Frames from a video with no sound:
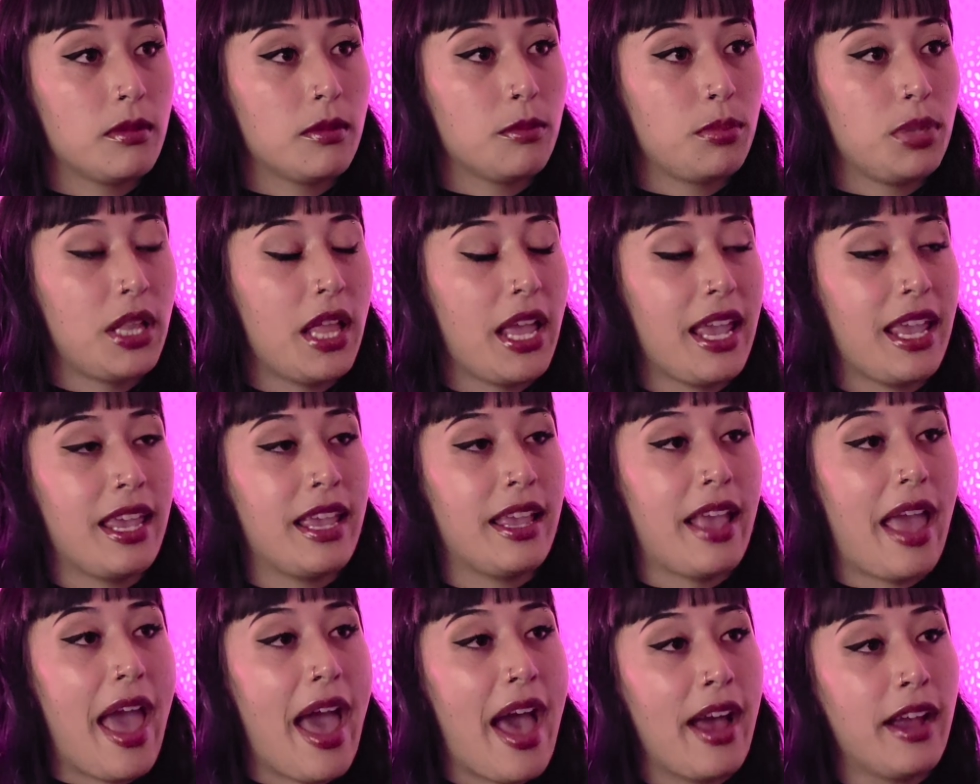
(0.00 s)

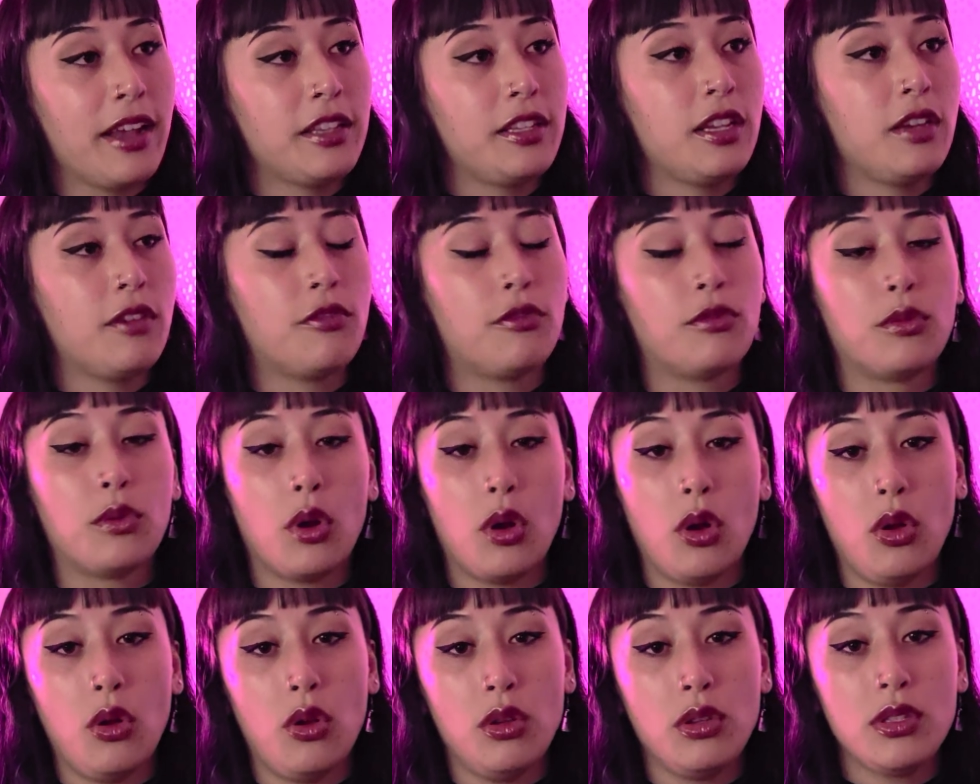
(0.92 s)
playing active
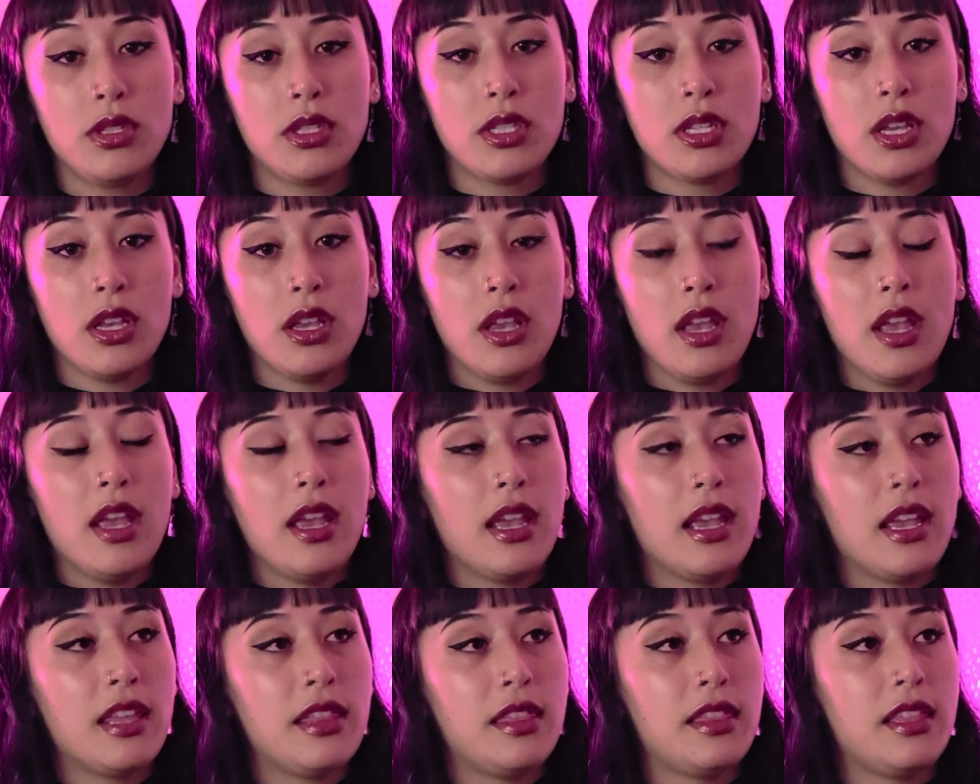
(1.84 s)
roles
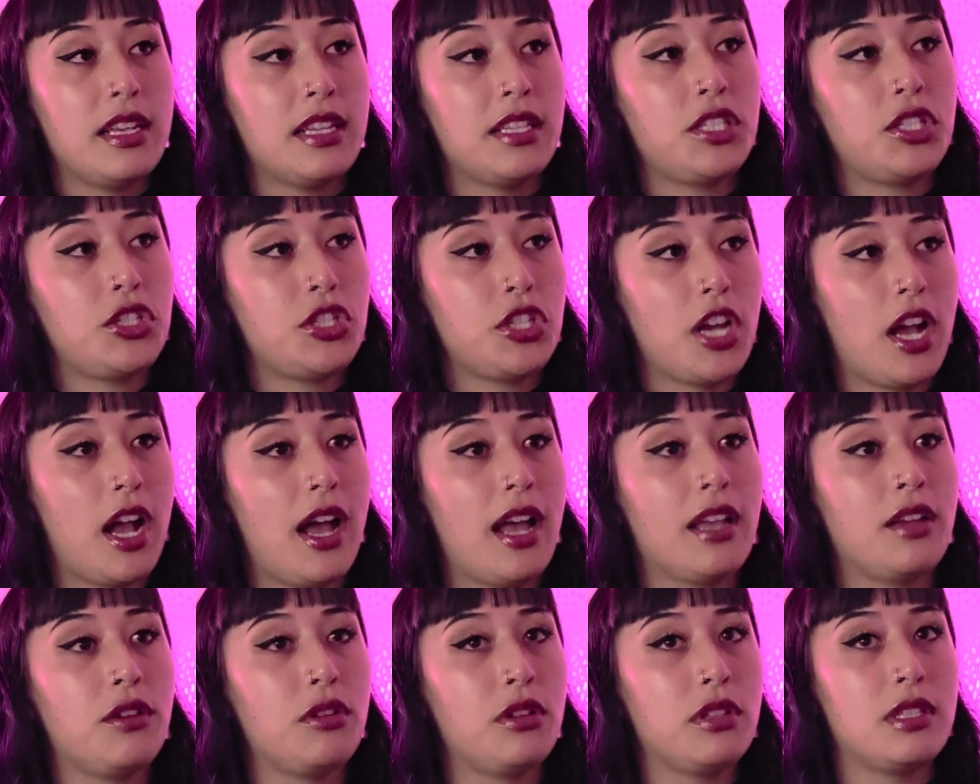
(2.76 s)
in this
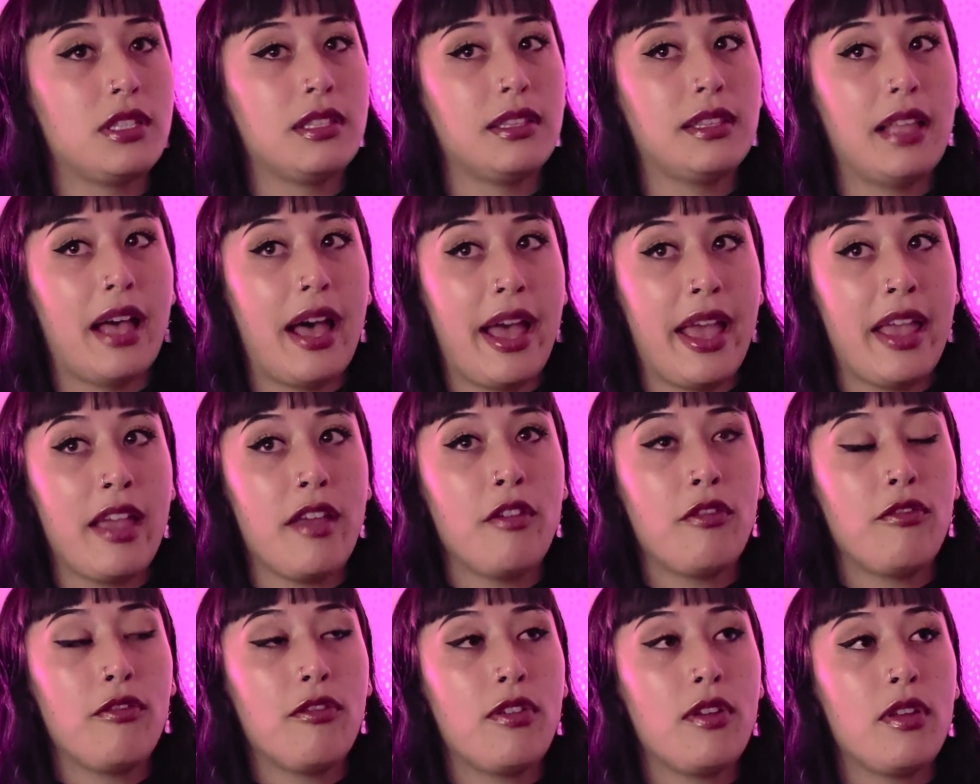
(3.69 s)
child's
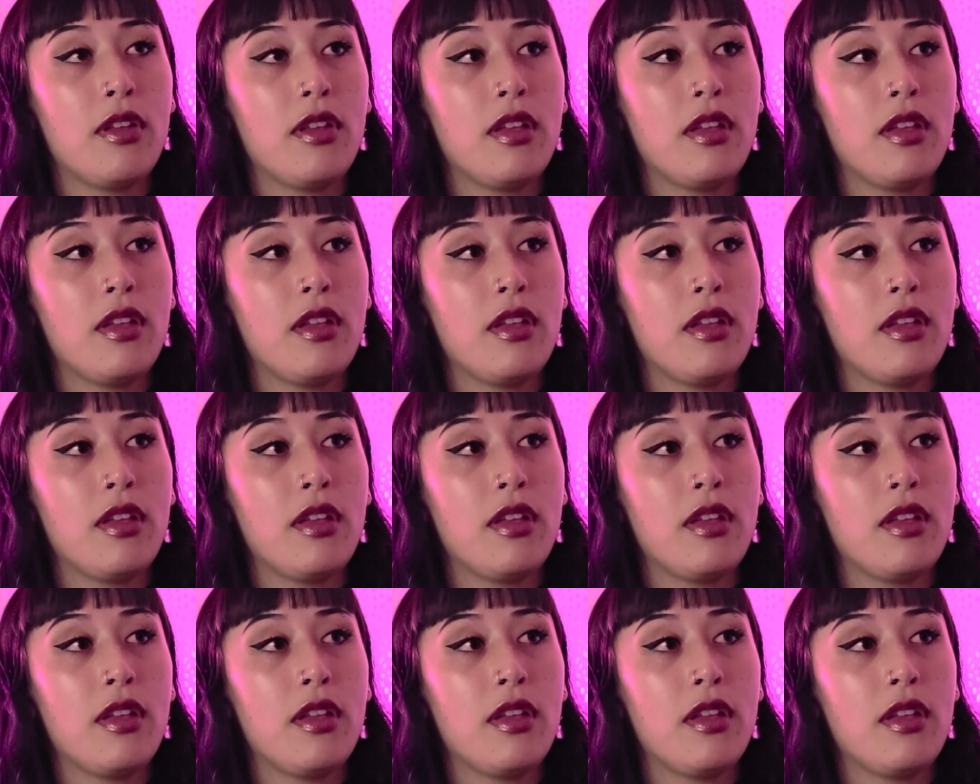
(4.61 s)
life,